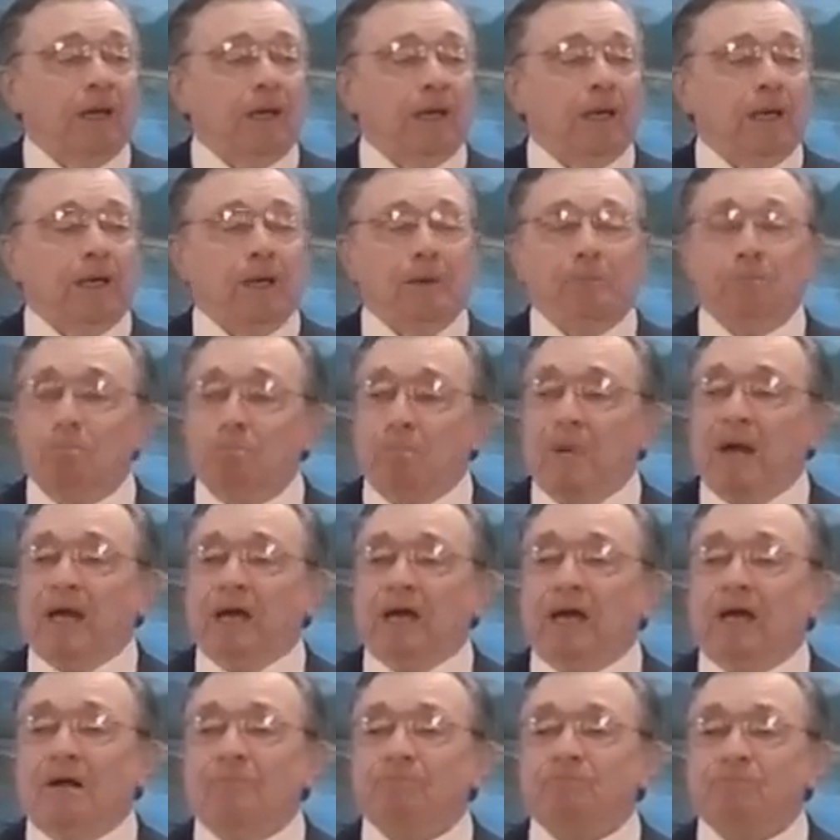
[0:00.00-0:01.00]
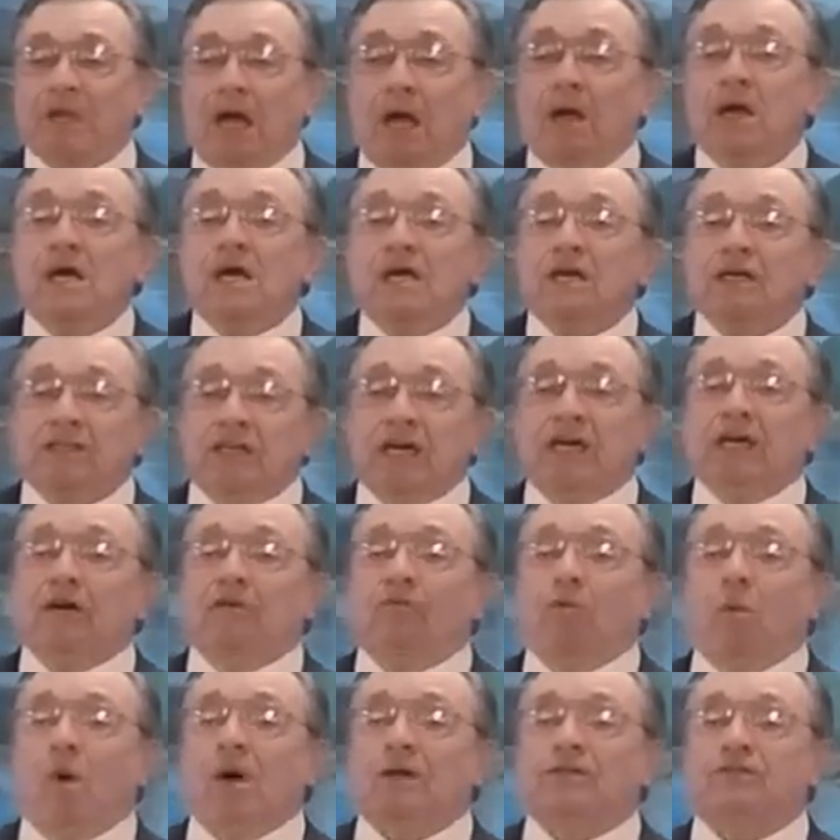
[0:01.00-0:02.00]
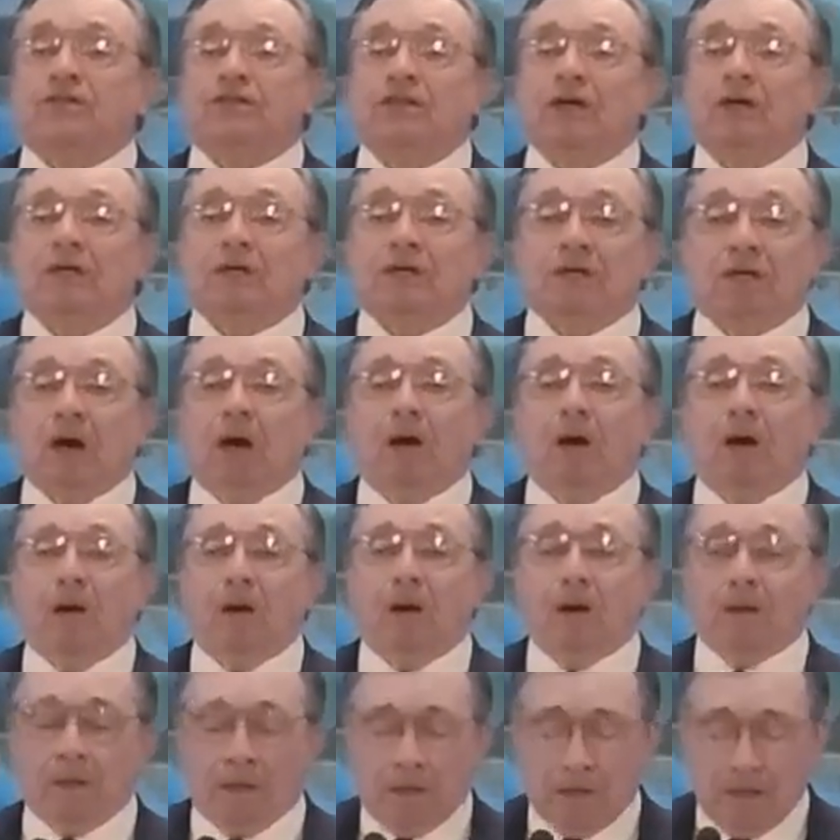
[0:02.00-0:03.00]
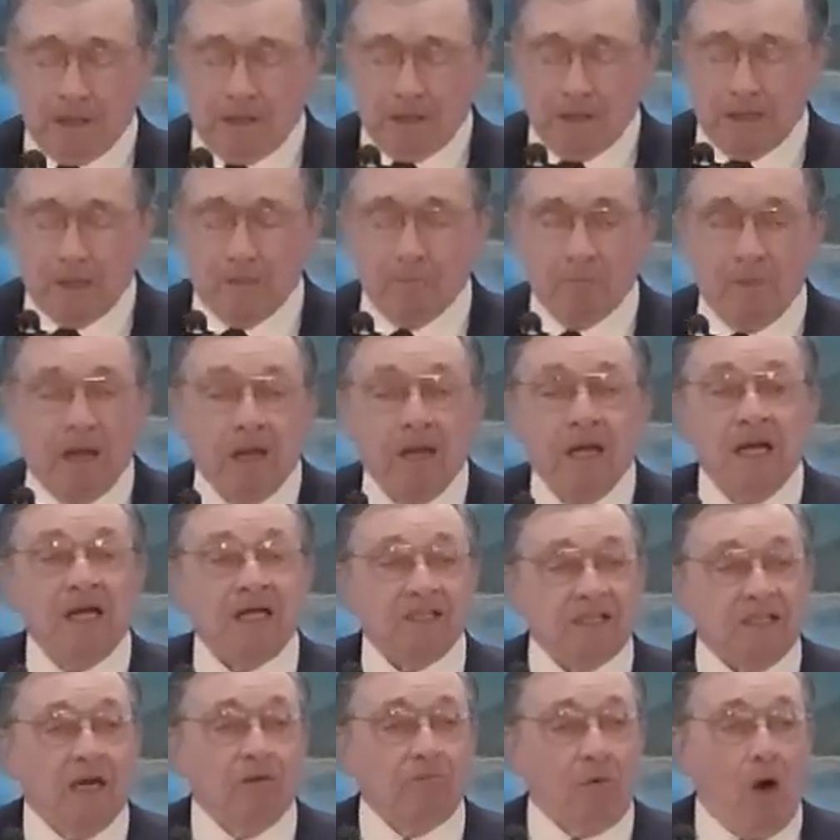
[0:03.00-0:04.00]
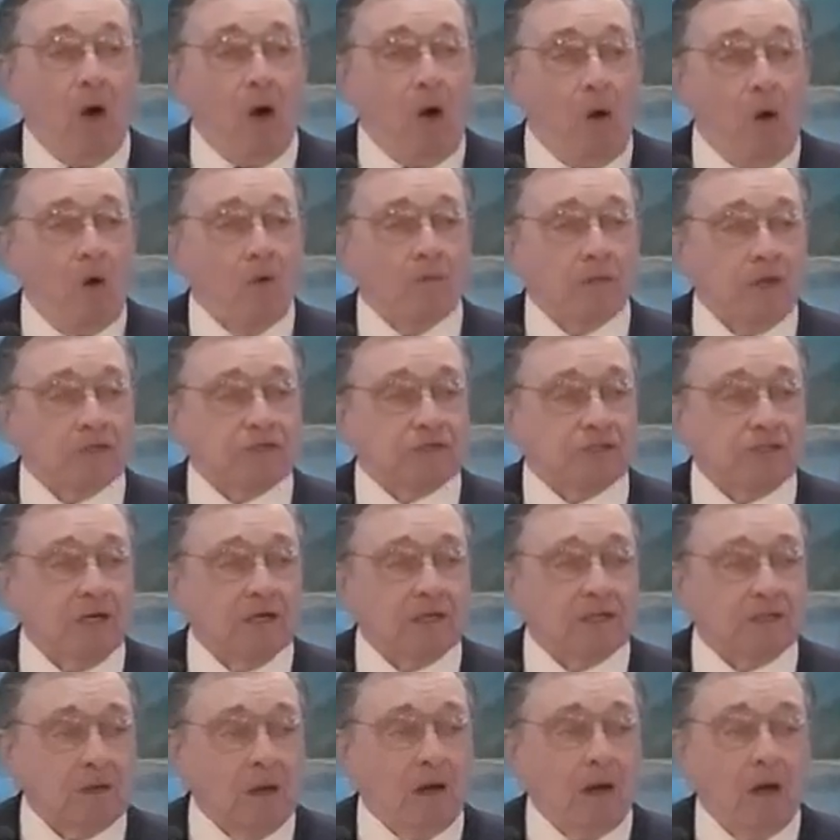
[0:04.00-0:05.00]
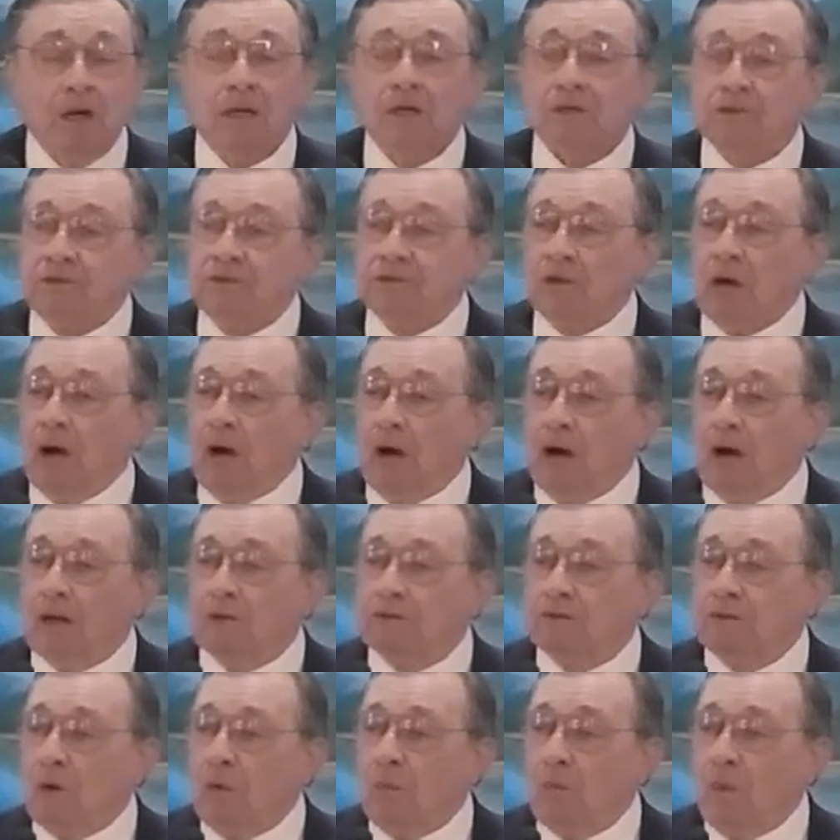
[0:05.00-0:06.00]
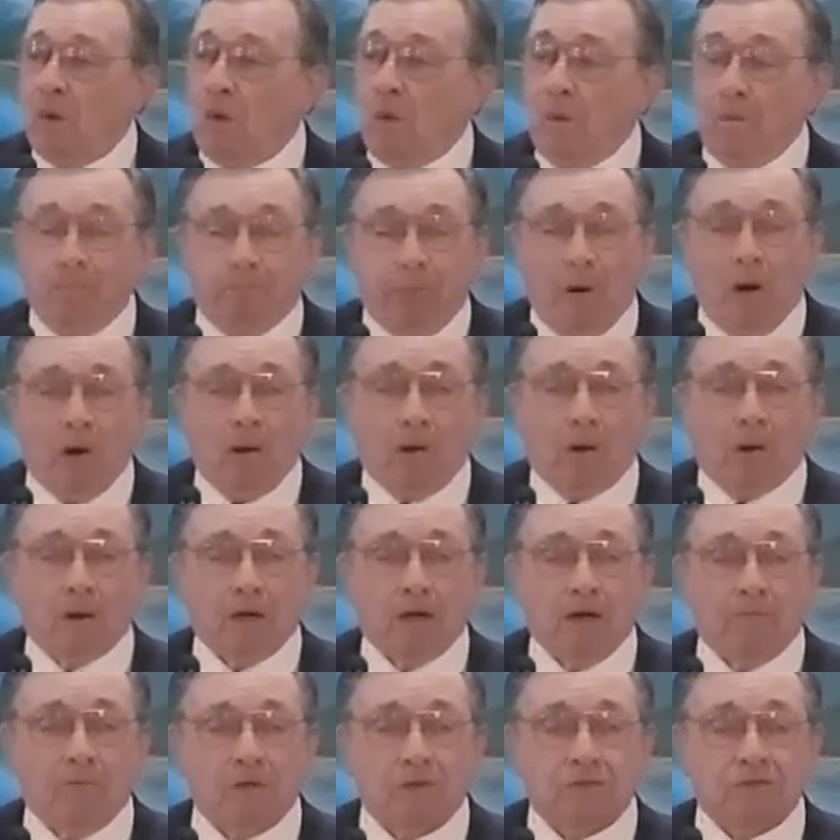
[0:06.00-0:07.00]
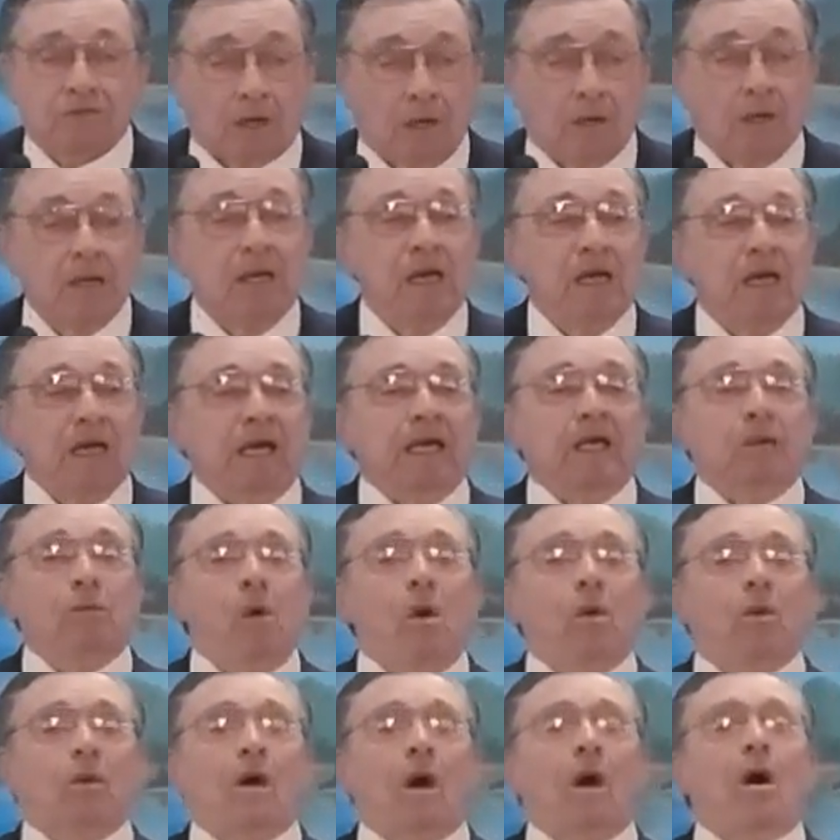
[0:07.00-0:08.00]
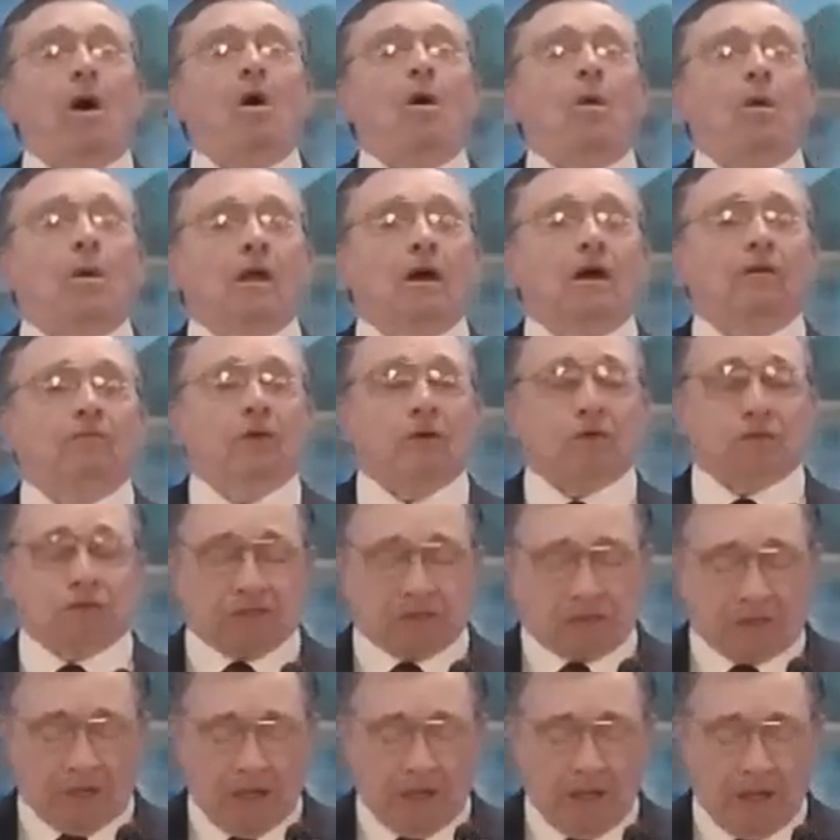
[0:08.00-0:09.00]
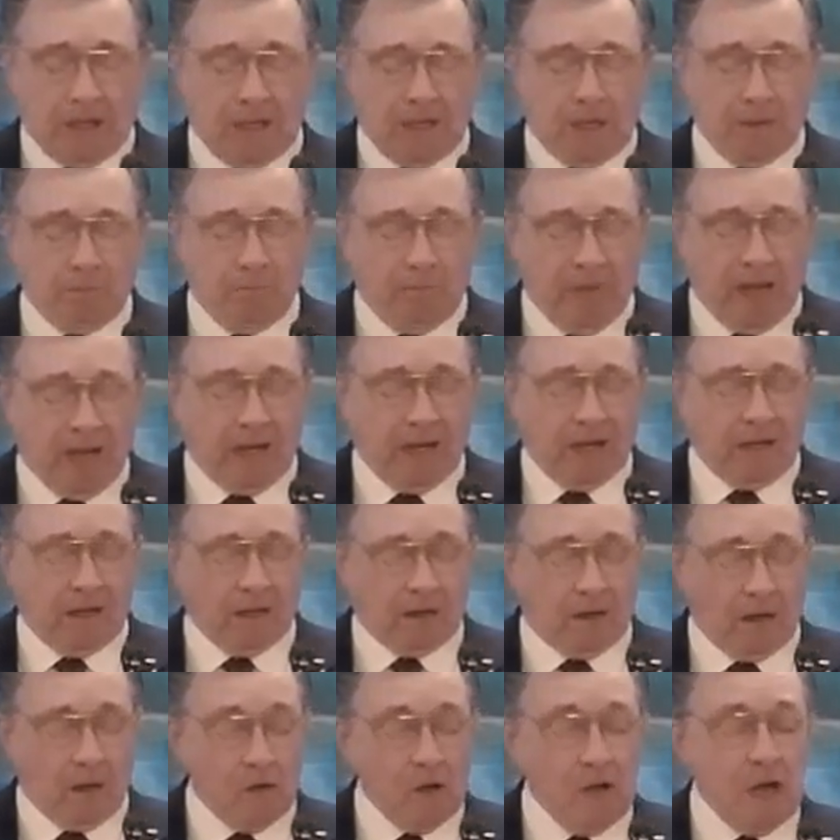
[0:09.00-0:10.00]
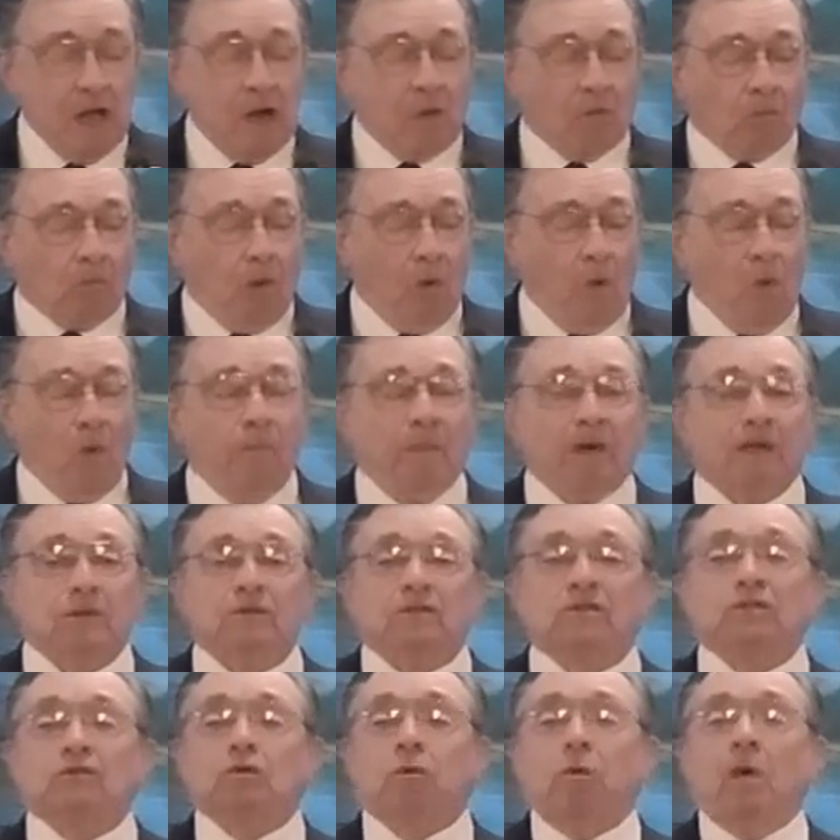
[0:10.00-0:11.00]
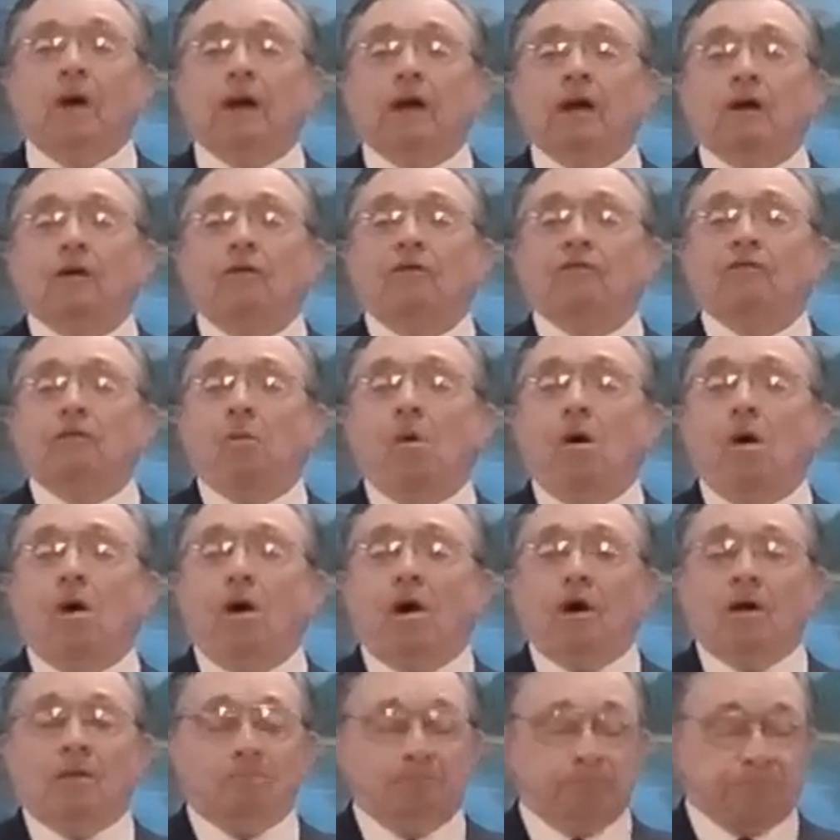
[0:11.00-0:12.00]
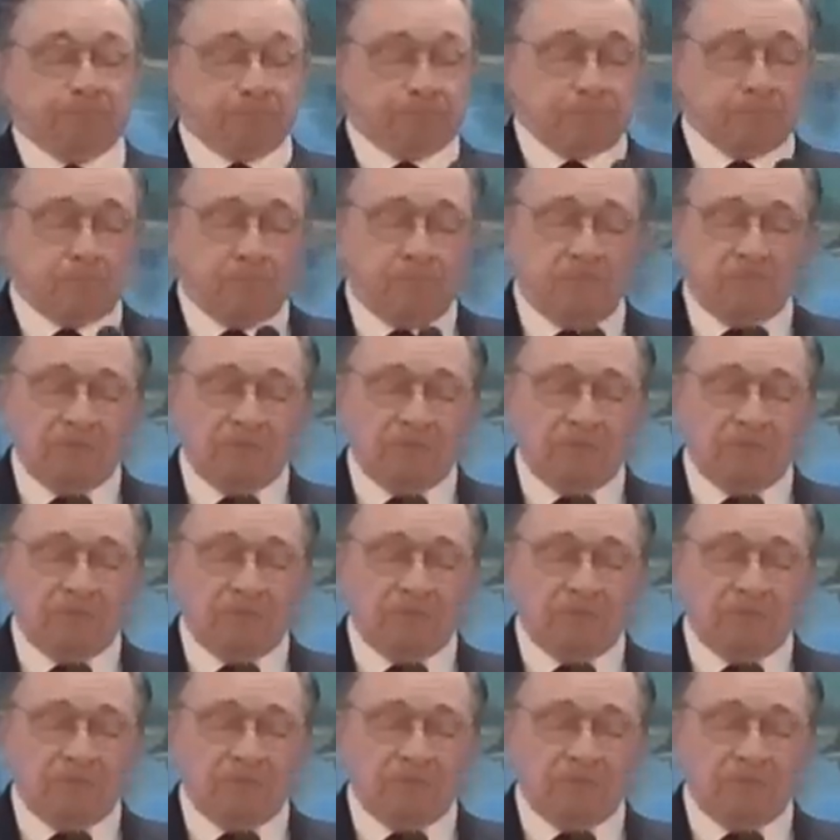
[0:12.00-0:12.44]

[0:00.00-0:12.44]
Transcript: Amen. Give what you got. Amen. Give all that you got. God don't want part of us. He wants all of us. Amen. Romans 12:1.